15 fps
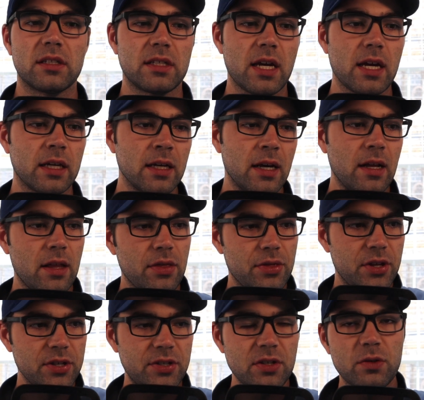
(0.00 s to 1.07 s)
saying
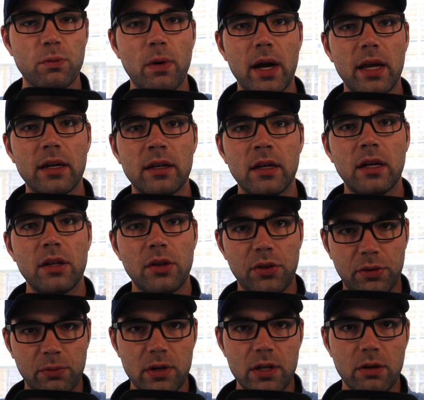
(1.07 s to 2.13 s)
this is when the
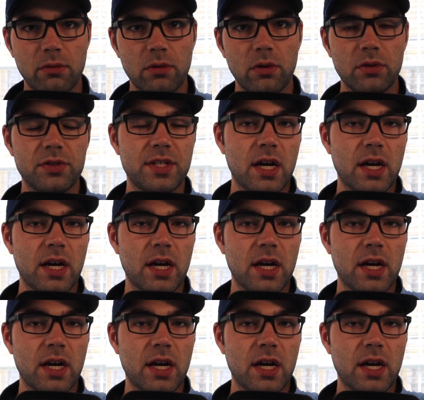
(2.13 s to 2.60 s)
3-year-olds